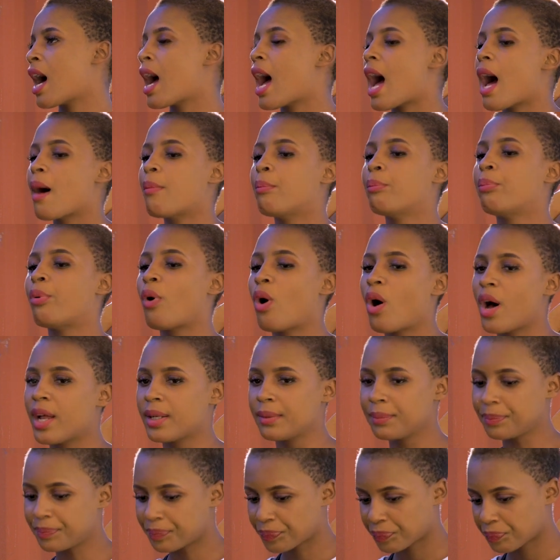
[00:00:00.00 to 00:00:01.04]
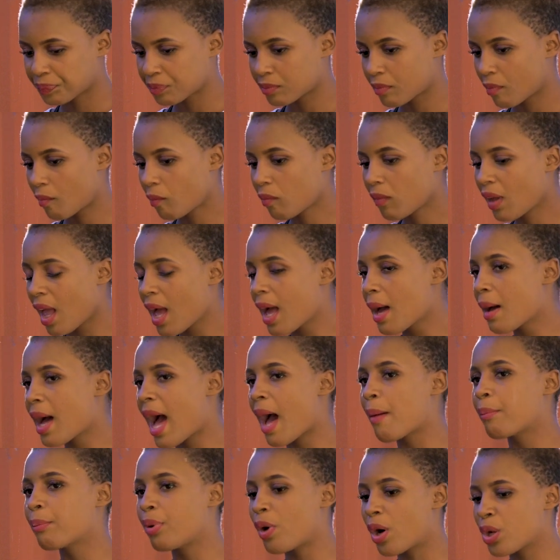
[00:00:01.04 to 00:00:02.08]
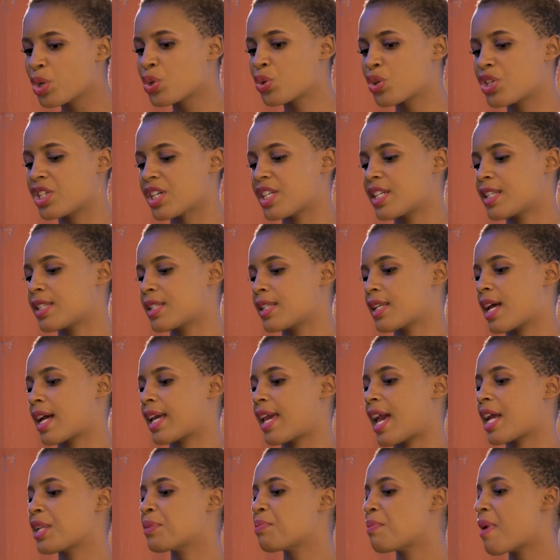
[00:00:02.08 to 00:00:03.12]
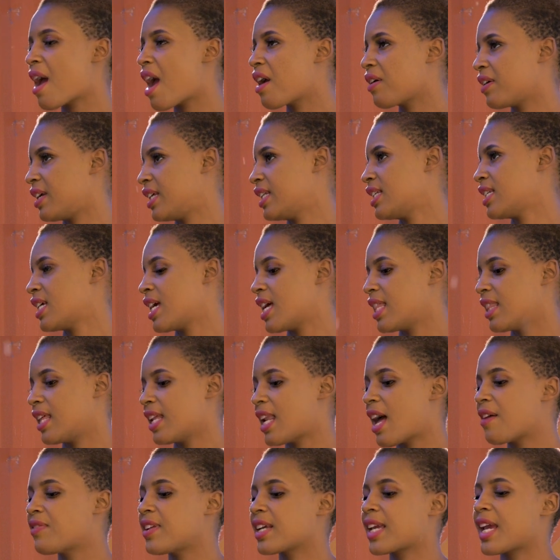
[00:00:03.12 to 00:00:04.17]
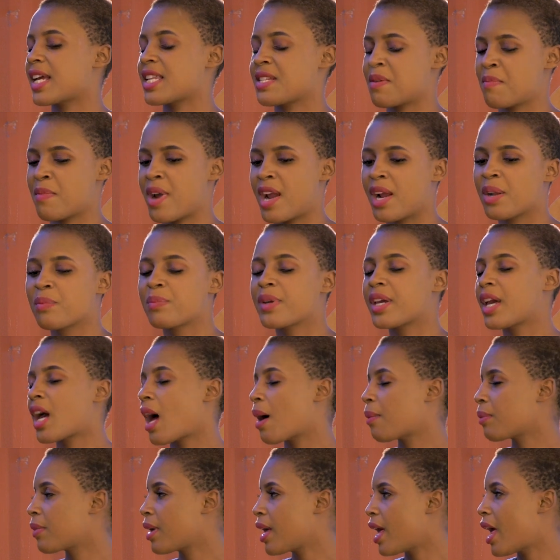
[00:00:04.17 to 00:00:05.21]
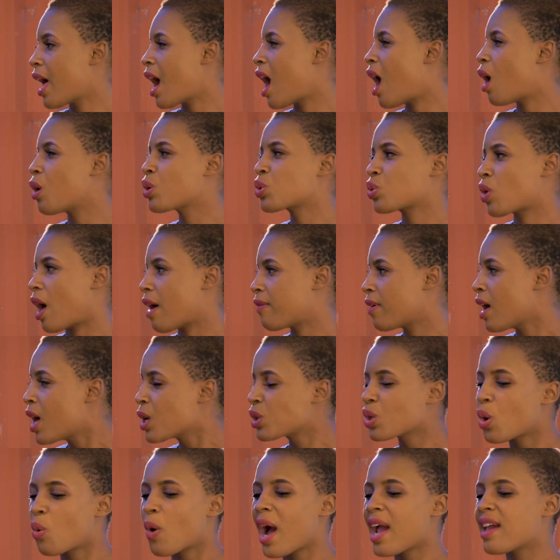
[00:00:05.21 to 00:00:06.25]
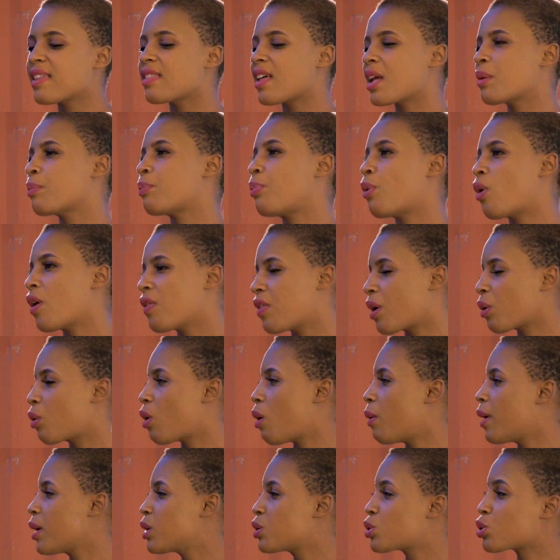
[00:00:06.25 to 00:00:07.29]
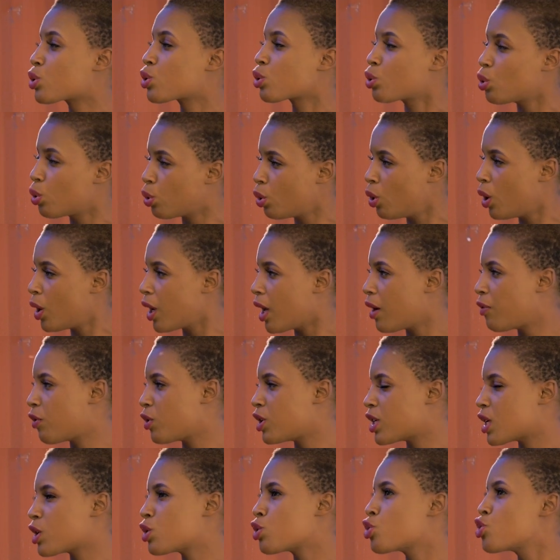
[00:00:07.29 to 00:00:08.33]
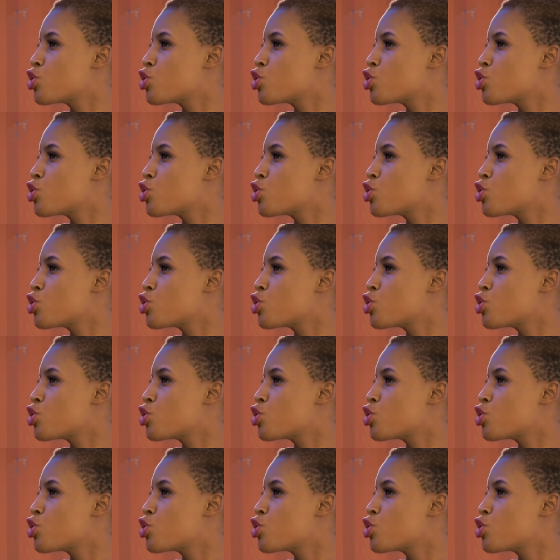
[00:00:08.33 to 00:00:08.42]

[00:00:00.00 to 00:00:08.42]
I'm born to just get married, then after getting married become a housewife. So why then bother going to school if you just